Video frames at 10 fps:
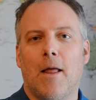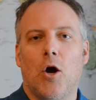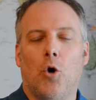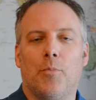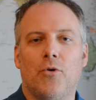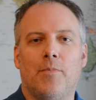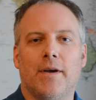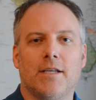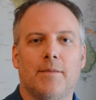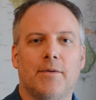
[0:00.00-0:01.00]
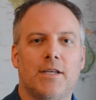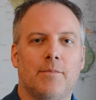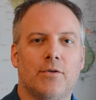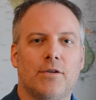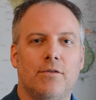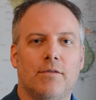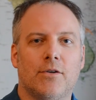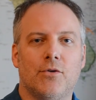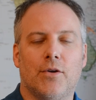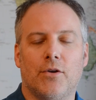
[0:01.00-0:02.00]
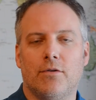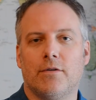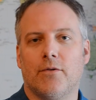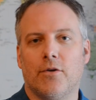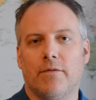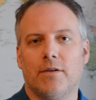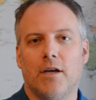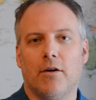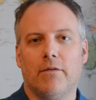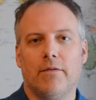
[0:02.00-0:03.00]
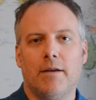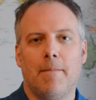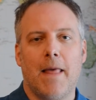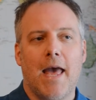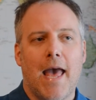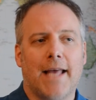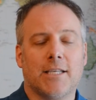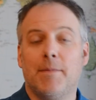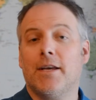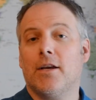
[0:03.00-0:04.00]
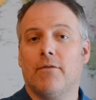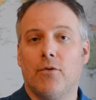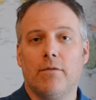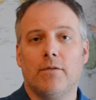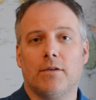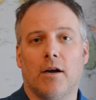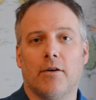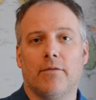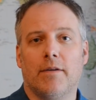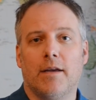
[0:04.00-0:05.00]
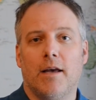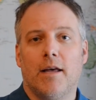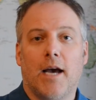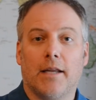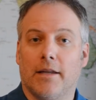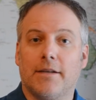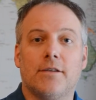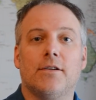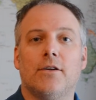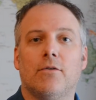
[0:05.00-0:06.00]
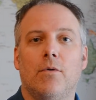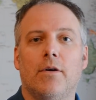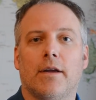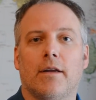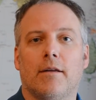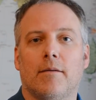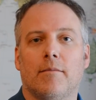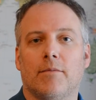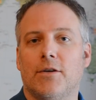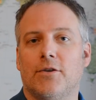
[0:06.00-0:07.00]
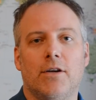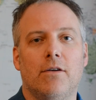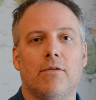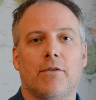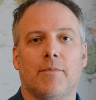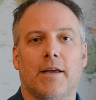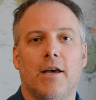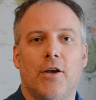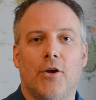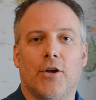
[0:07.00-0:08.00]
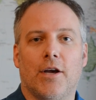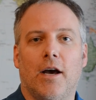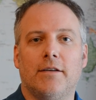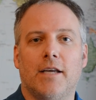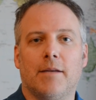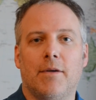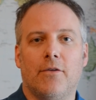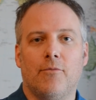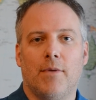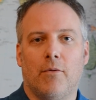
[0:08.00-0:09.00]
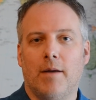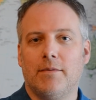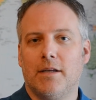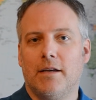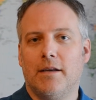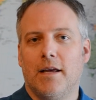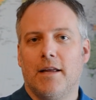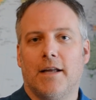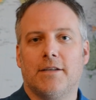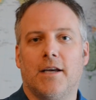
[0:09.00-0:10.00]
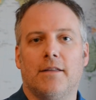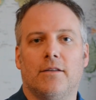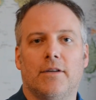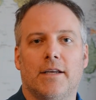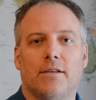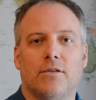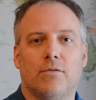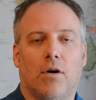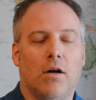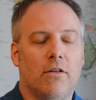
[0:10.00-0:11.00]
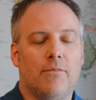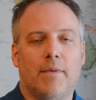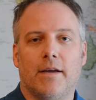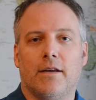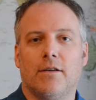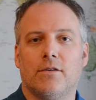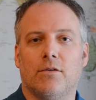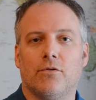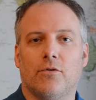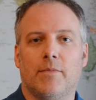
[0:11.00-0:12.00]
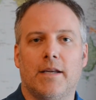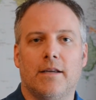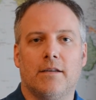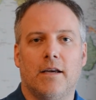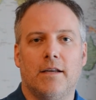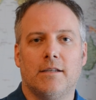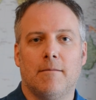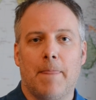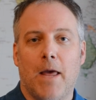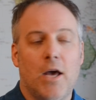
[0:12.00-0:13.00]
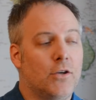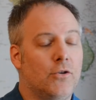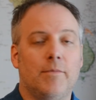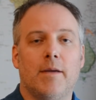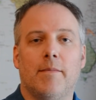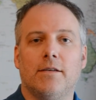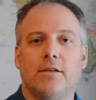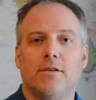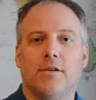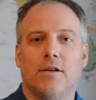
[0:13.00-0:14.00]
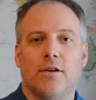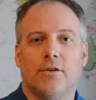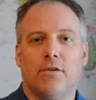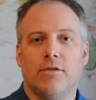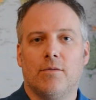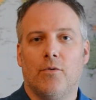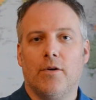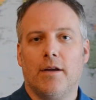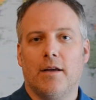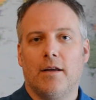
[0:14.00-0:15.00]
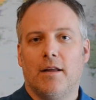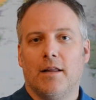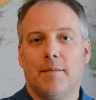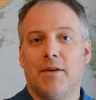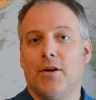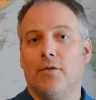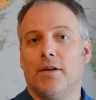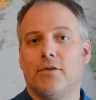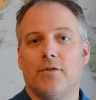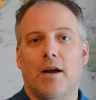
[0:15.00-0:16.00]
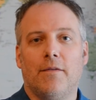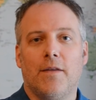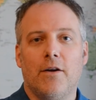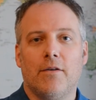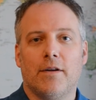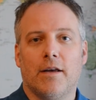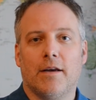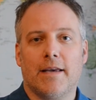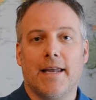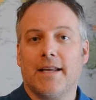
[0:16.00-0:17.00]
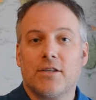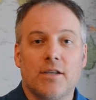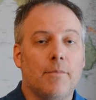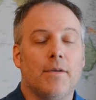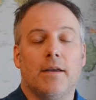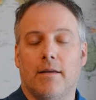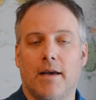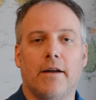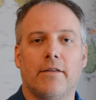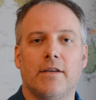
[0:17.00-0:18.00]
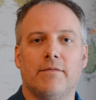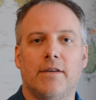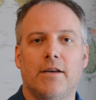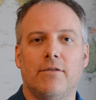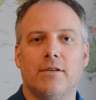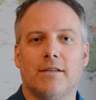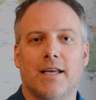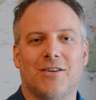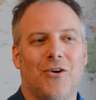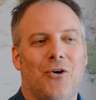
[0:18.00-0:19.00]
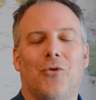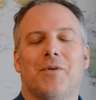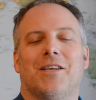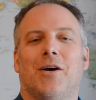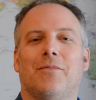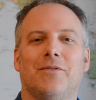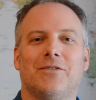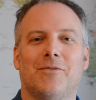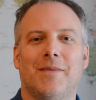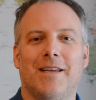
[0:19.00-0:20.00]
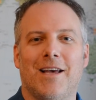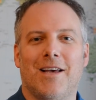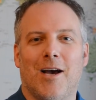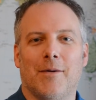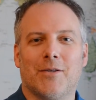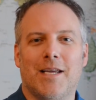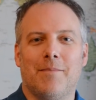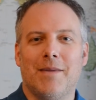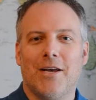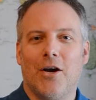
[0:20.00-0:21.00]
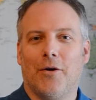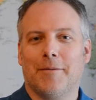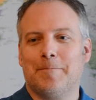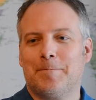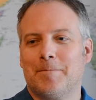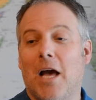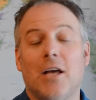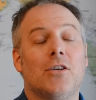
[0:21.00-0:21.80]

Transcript: Hope you picked up a tip or two that you can use for your photography. And speaking of your photography, I'd like to see your work. Please share it with me. You can contact me through my website. That's got the links to all of my social media sites. Shoot me a message share some work. Let me know that you're out there and uh, getting something out of these videos. That's always helpful to me, helps keep me going.